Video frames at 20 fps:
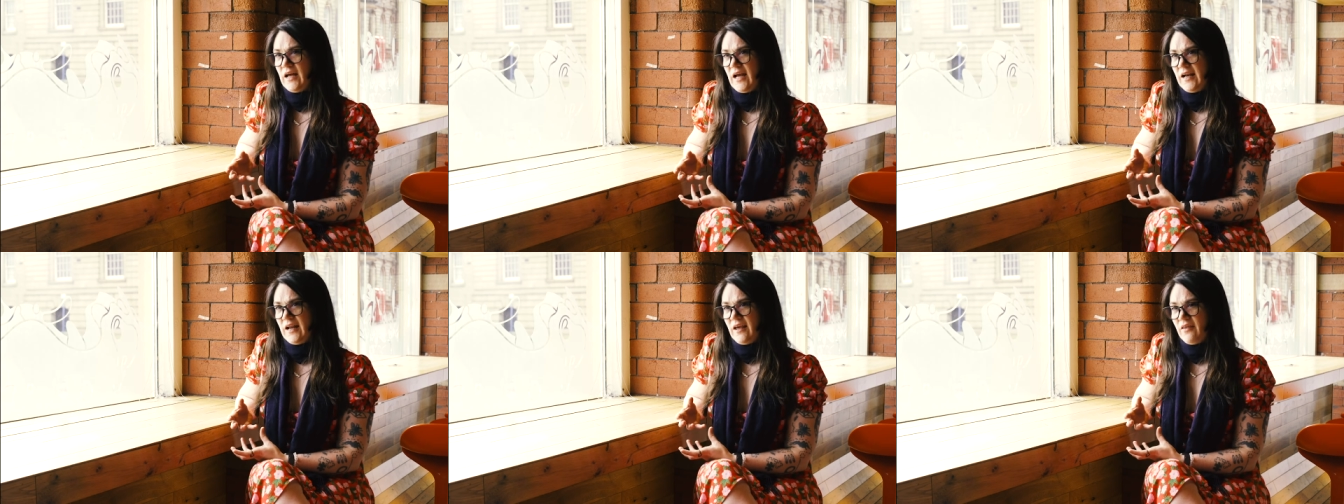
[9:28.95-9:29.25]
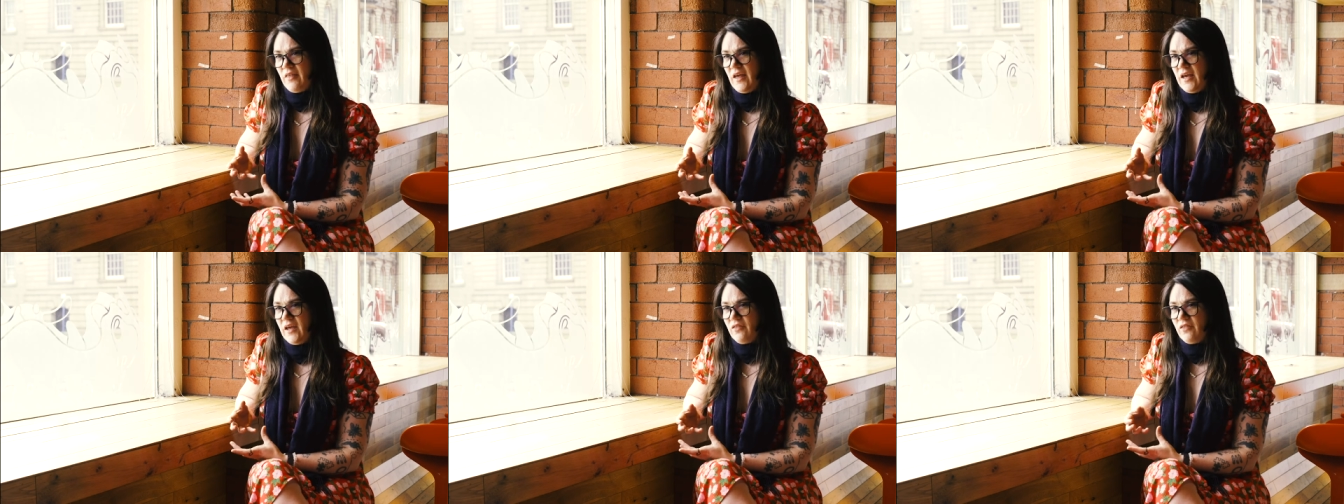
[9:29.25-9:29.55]
And I
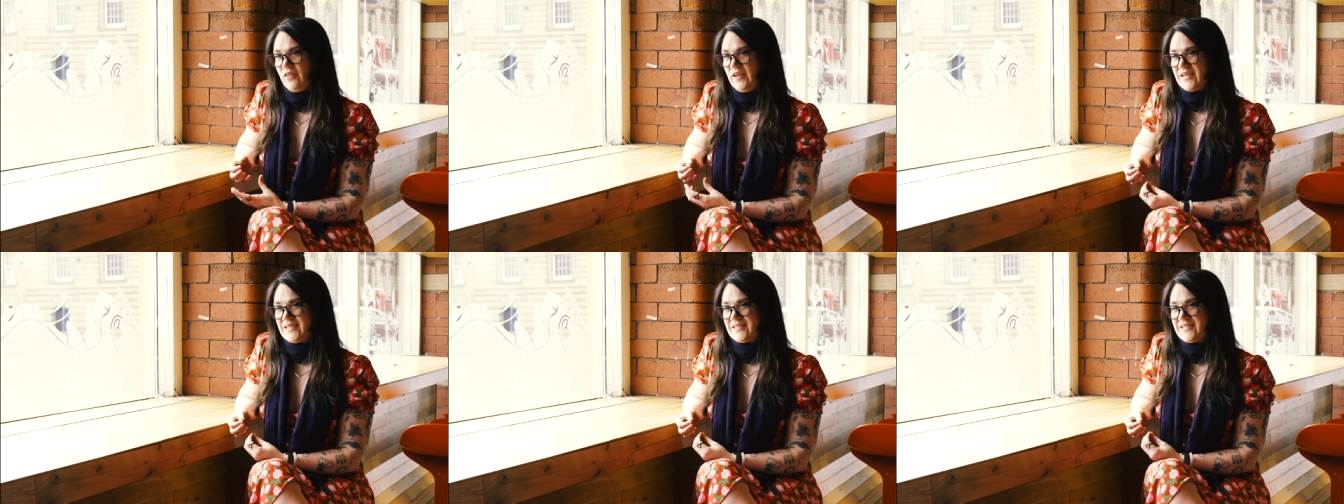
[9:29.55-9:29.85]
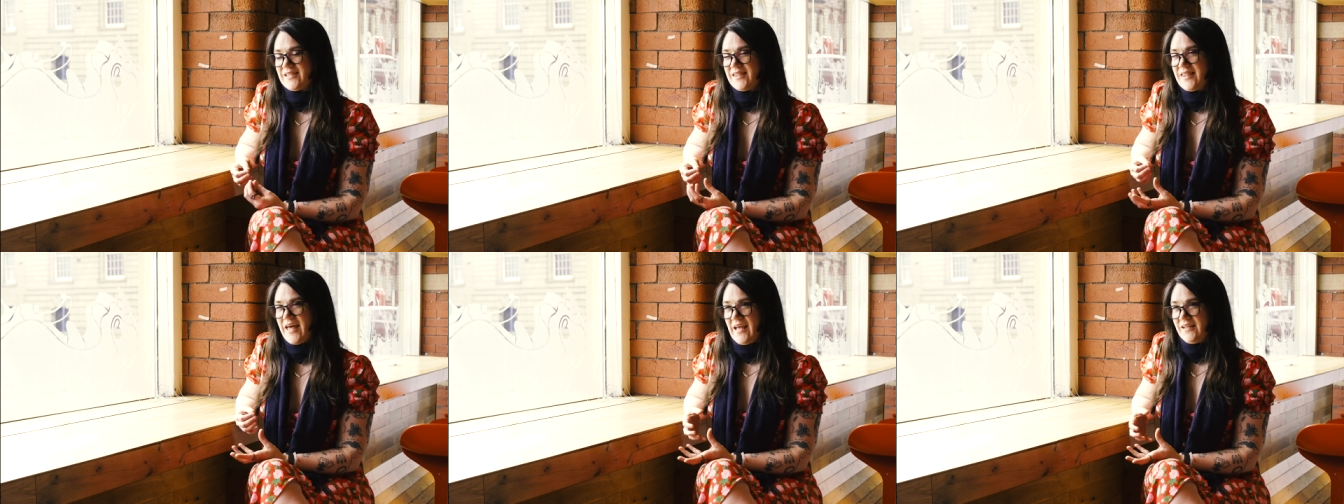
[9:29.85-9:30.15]
think the
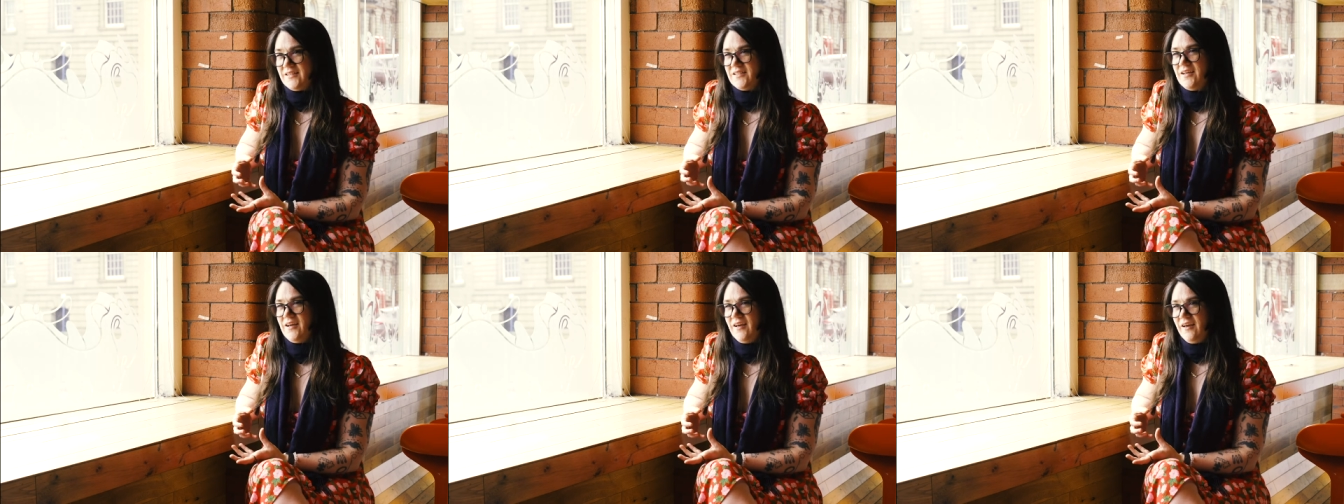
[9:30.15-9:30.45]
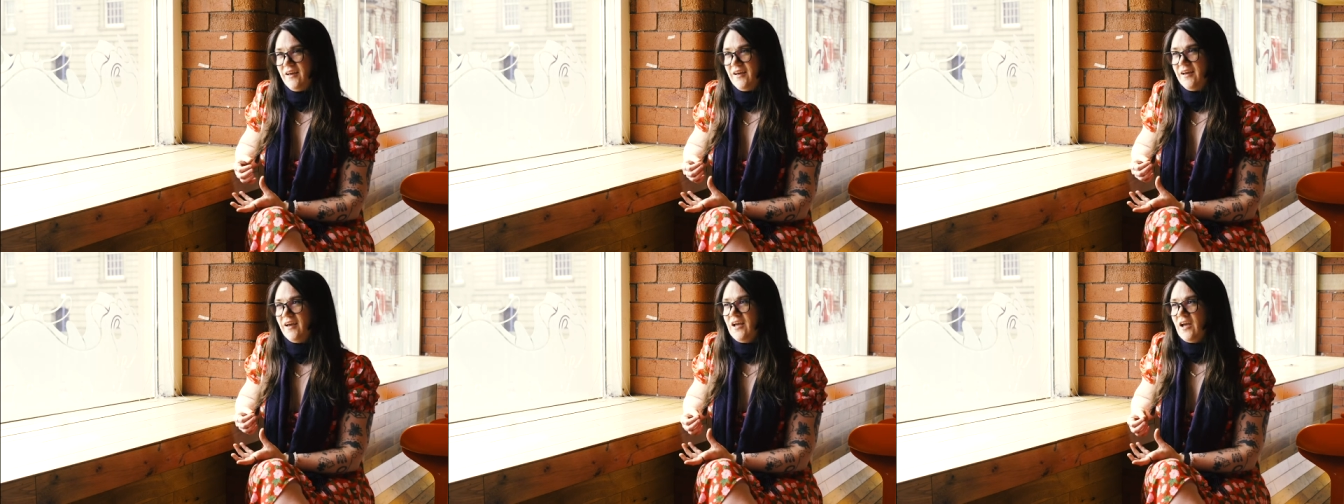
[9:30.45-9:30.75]

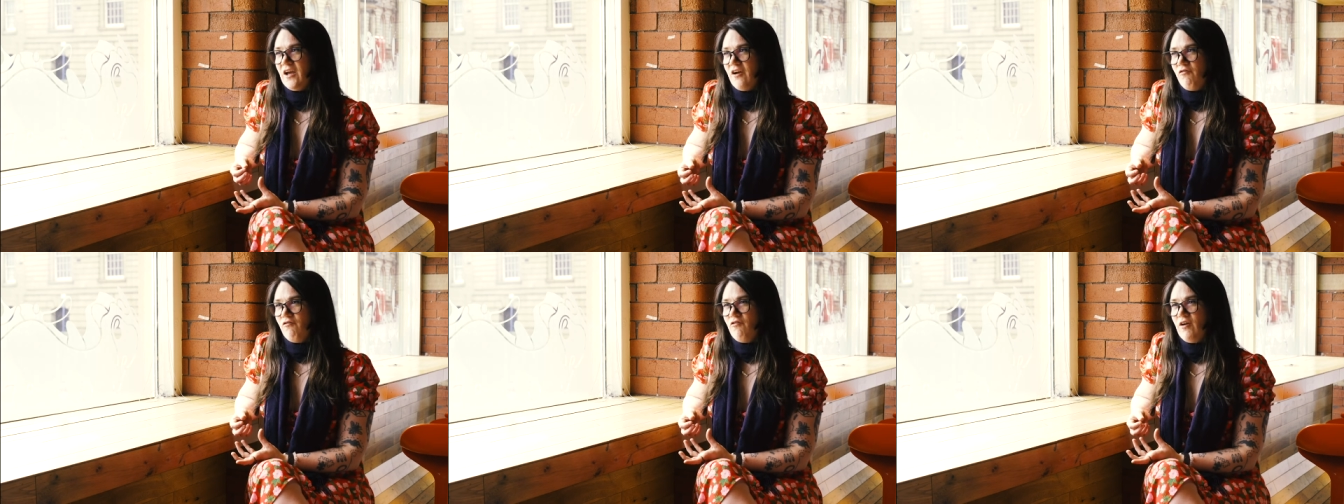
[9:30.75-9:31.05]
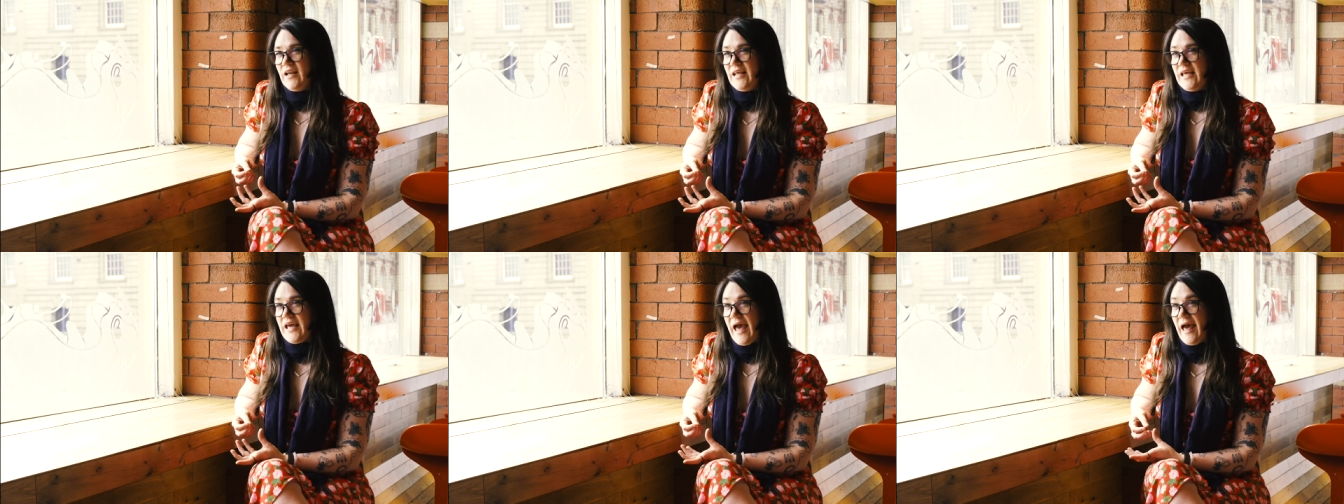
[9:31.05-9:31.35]
aesthetic
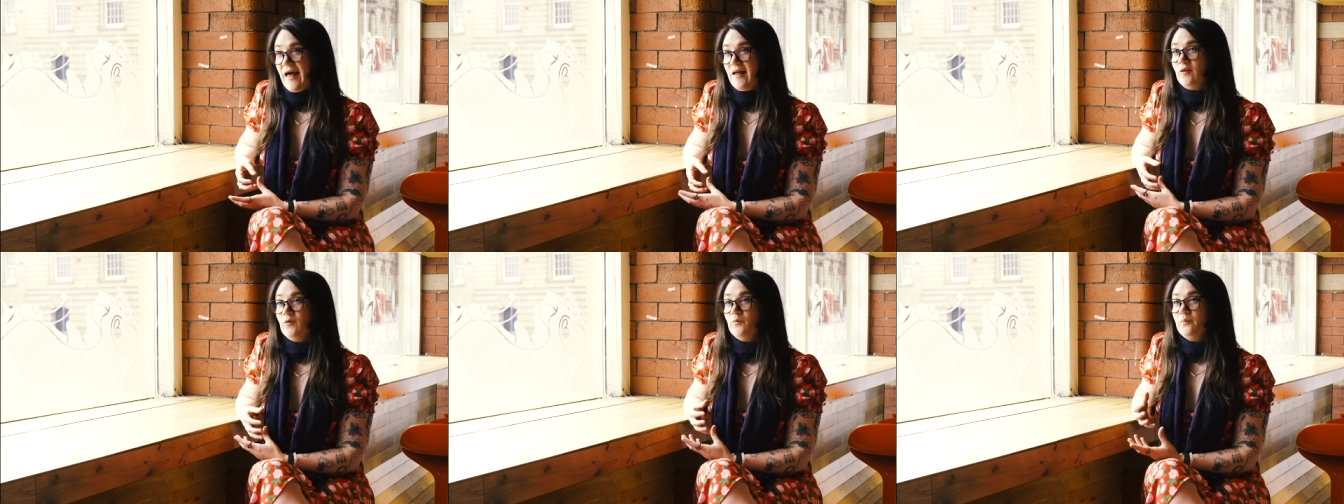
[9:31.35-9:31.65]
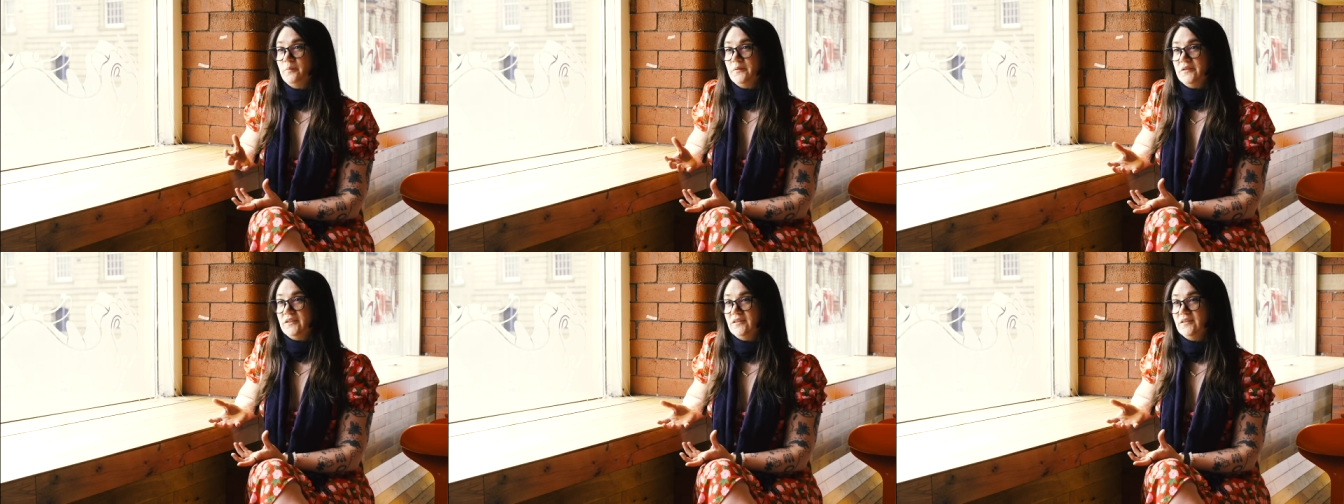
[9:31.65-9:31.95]
really
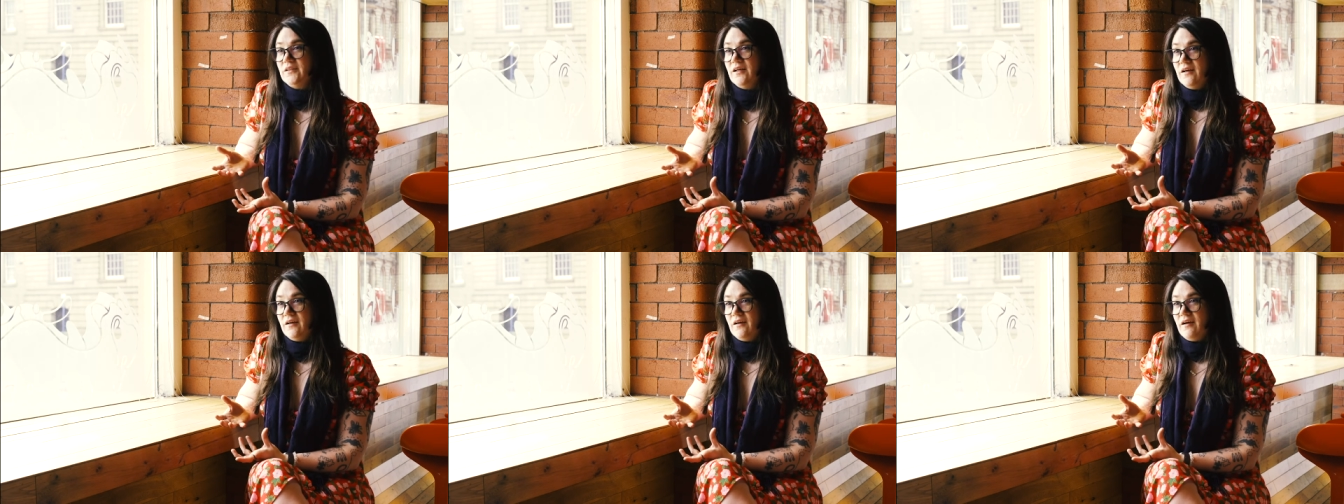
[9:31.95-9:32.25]
helps